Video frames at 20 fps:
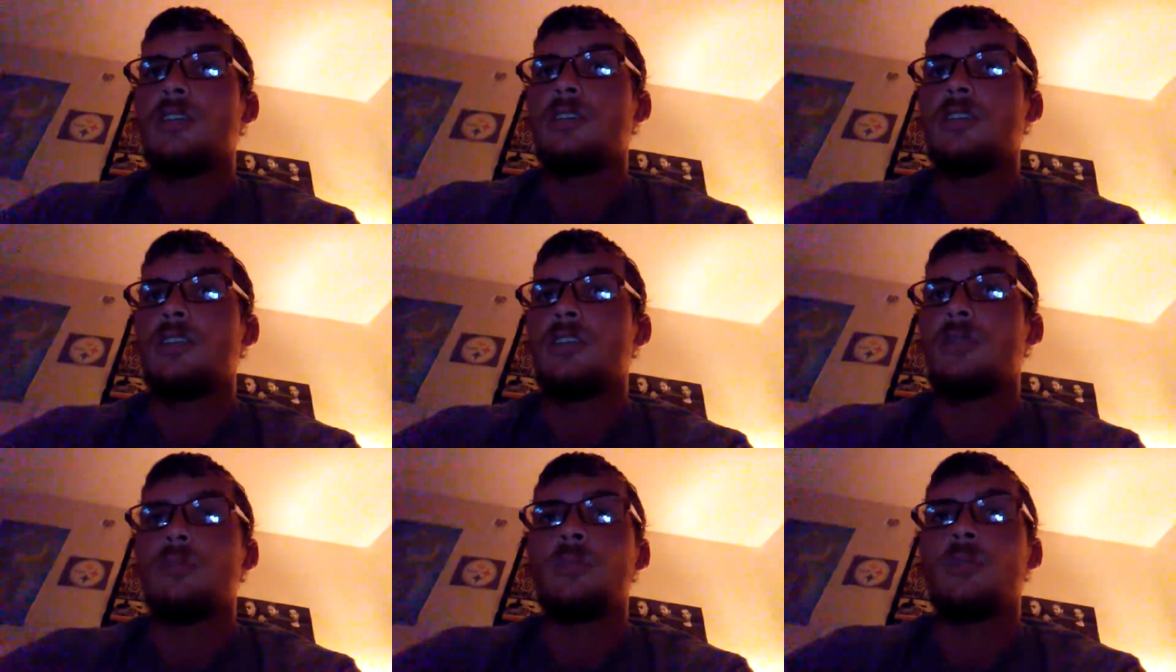
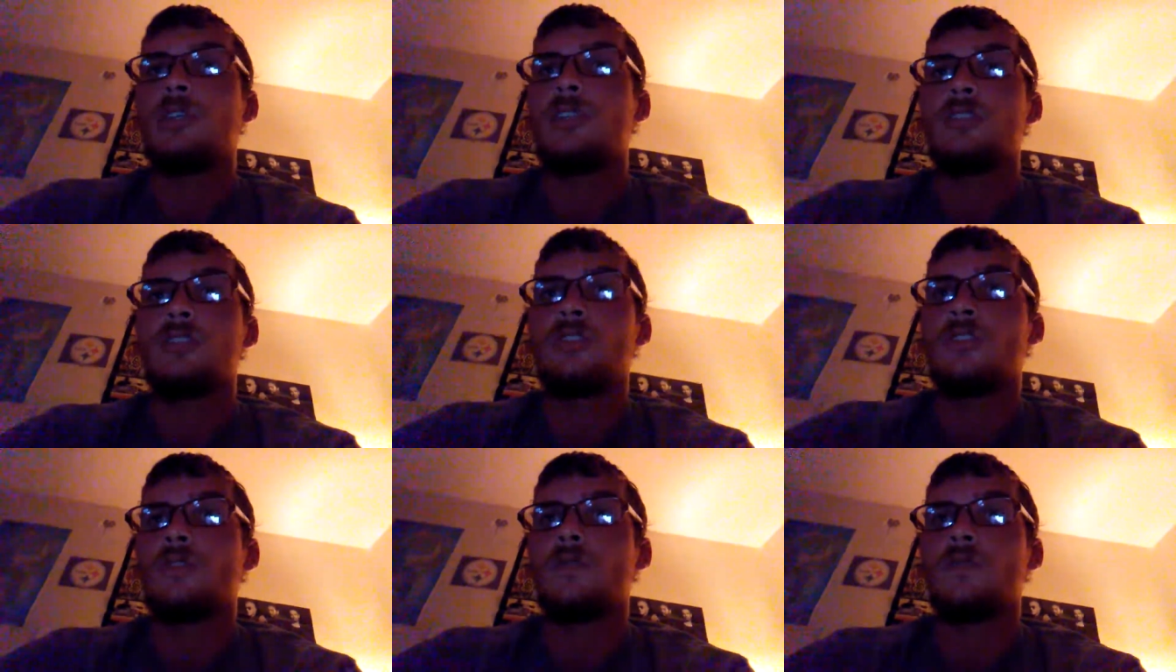Tell Me
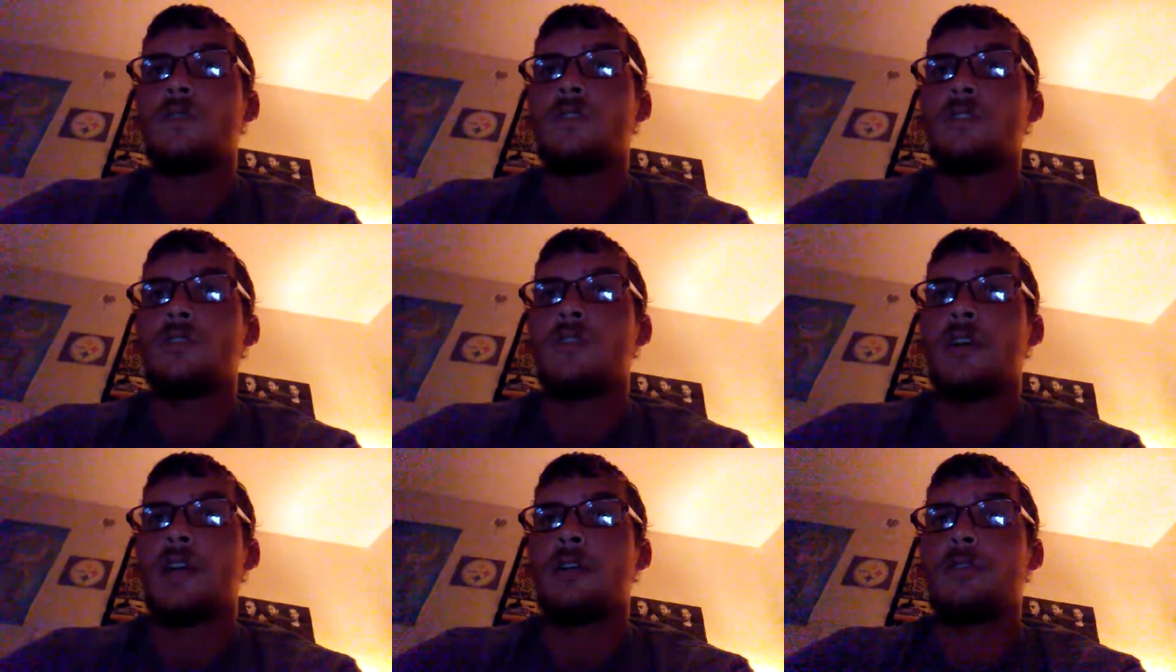It's Over
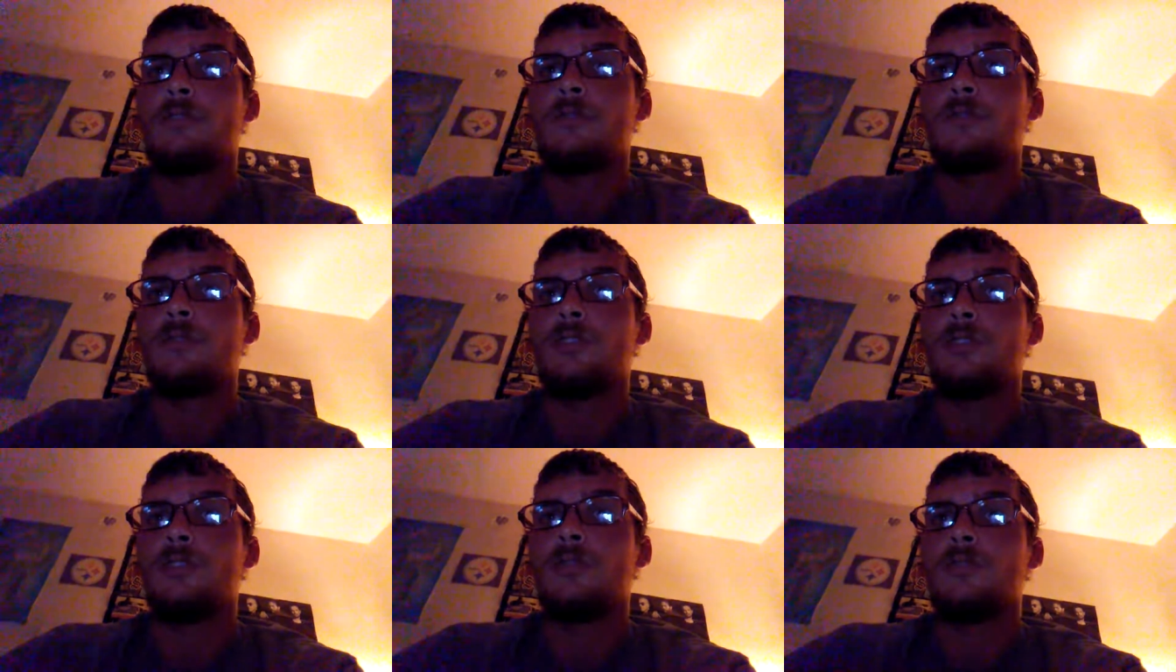track
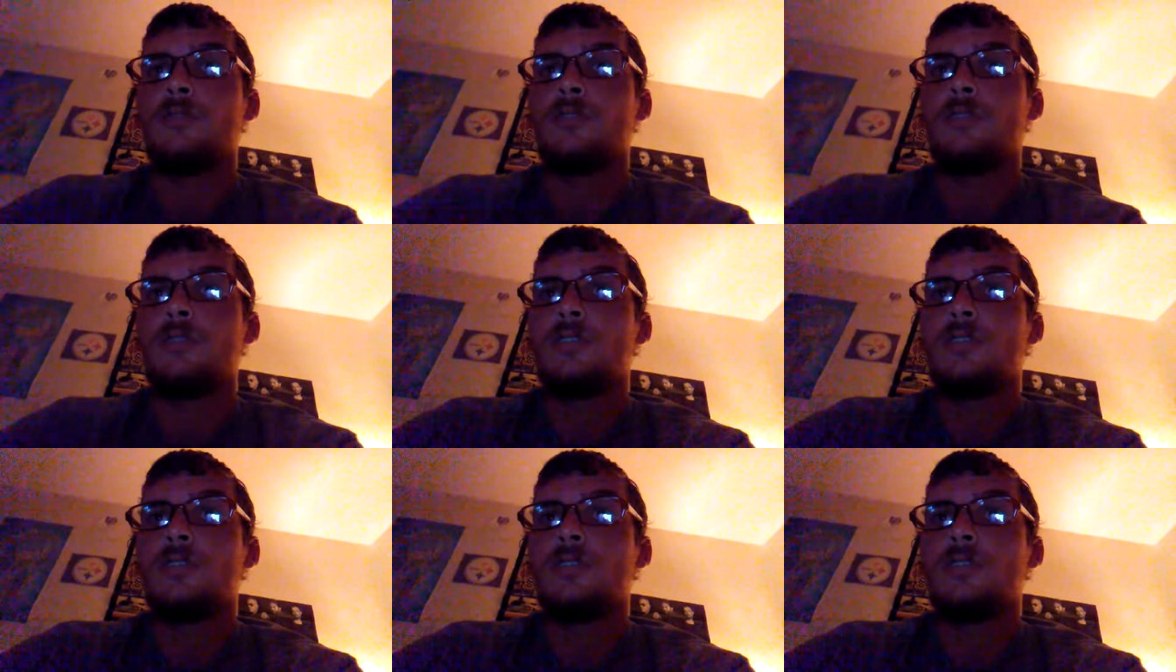review.